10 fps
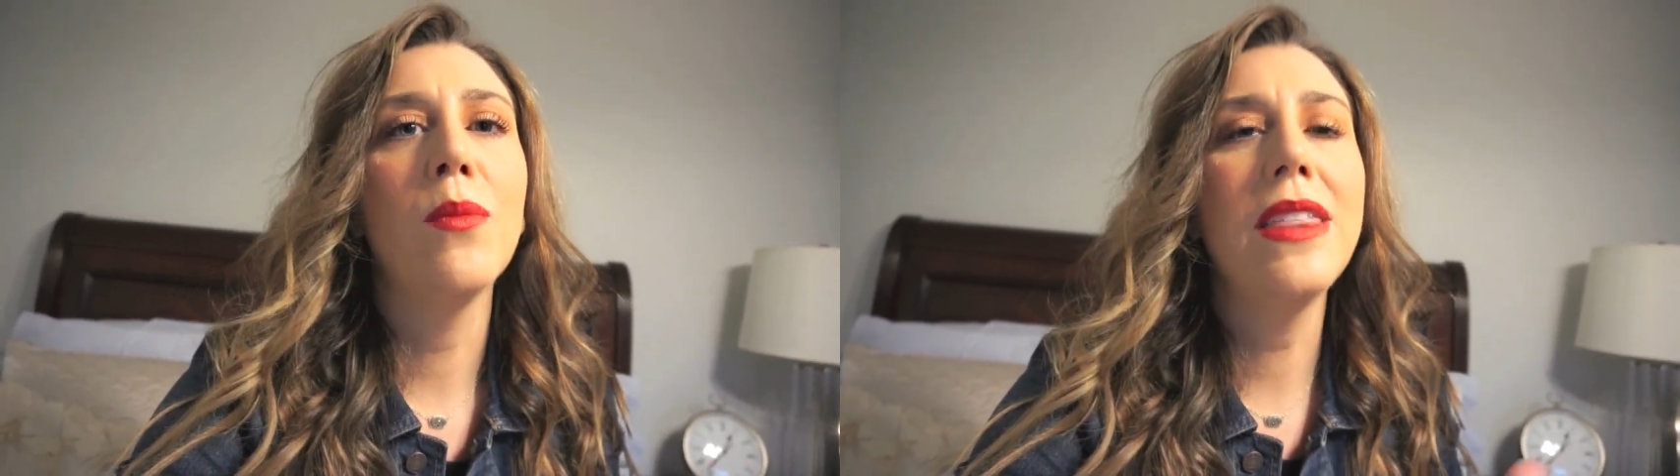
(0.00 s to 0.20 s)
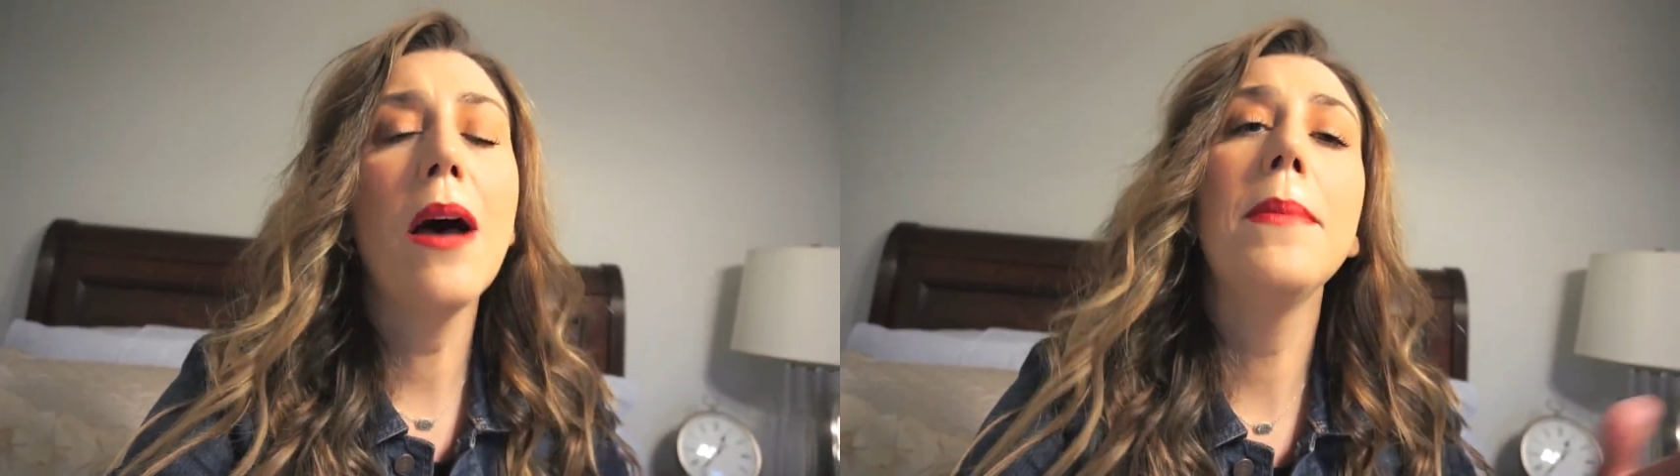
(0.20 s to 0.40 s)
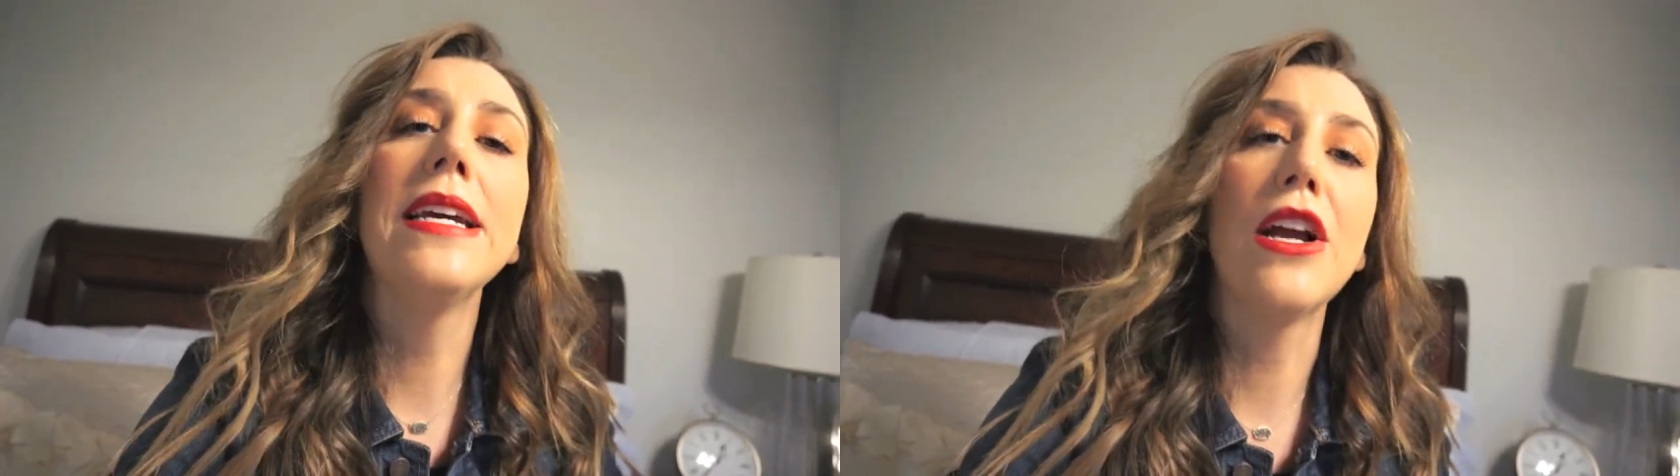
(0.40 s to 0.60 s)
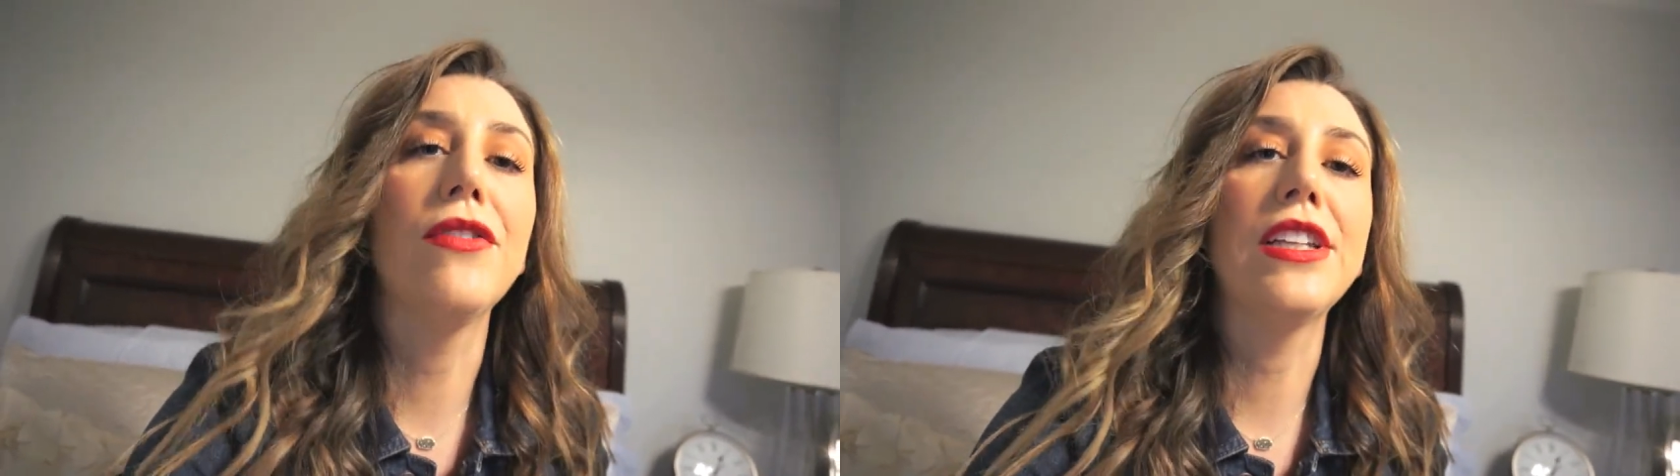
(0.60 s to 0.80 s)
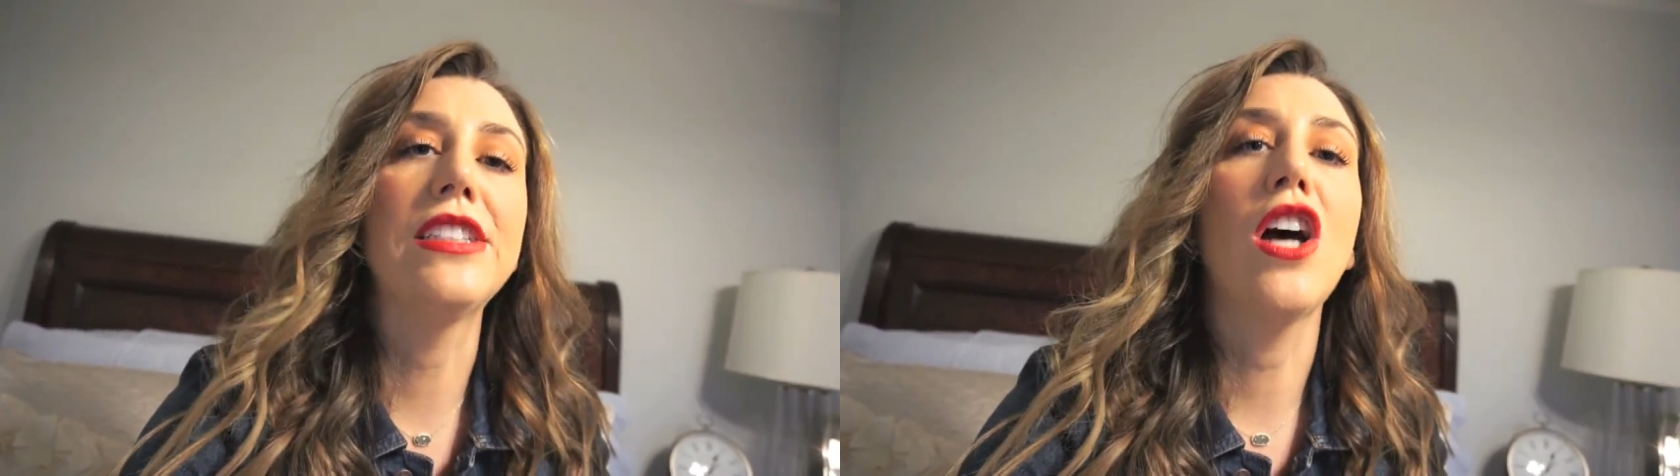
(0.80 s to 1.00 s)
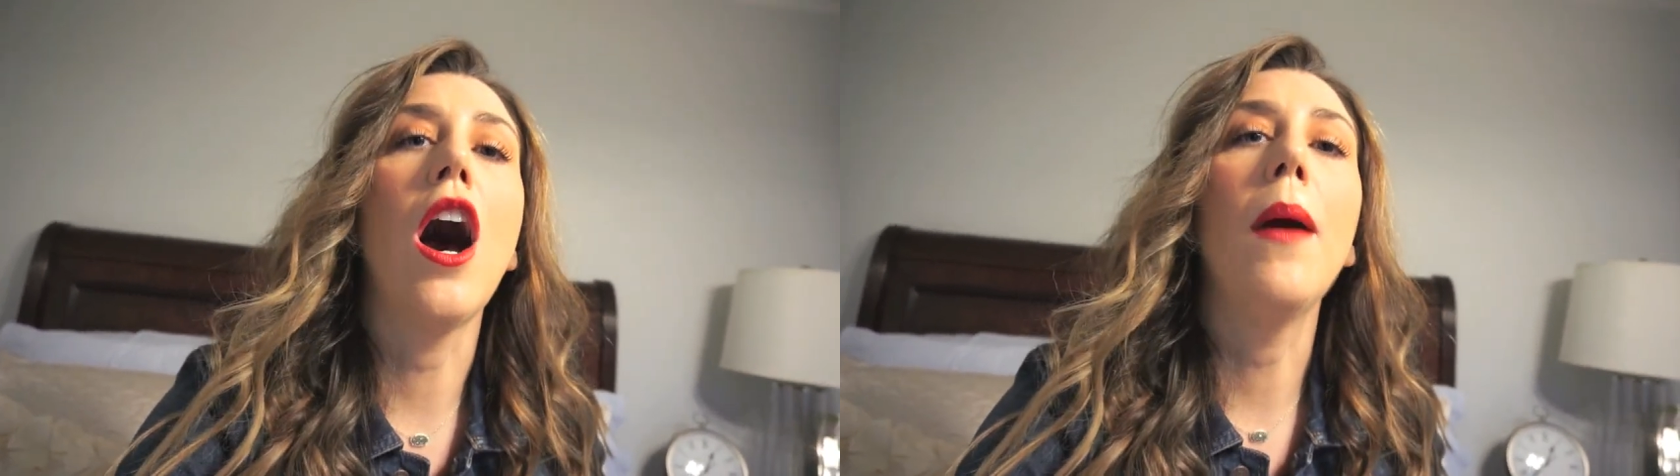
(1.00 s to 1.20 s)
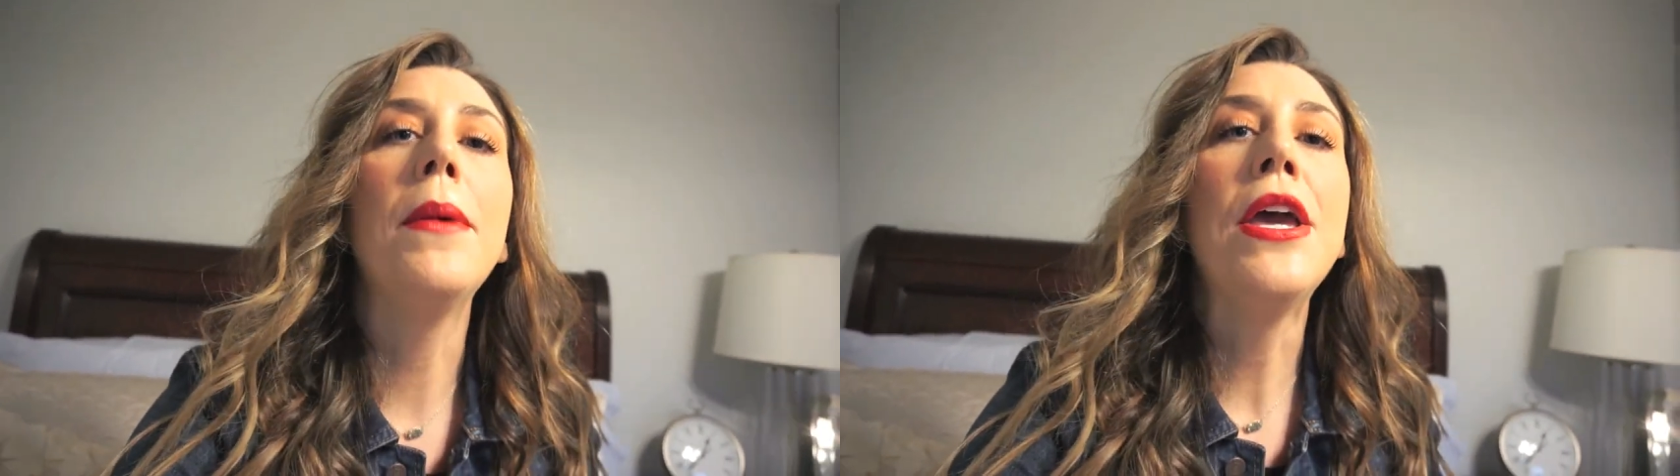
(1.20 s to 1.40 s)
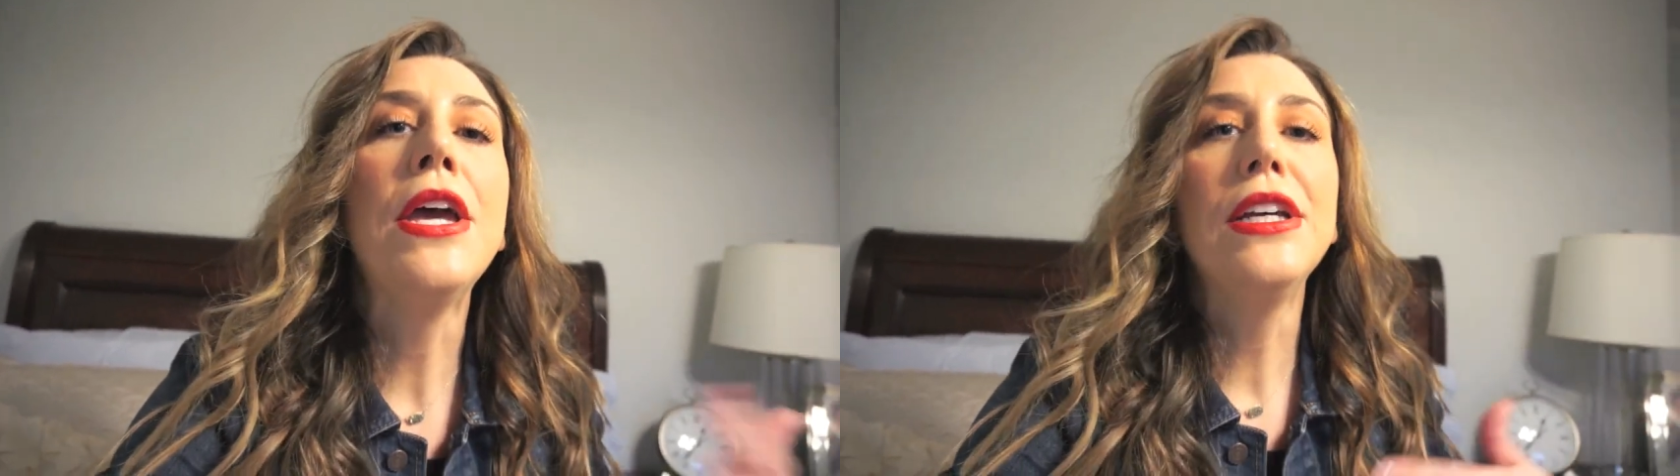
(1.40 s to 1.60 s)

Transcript: without being over the top.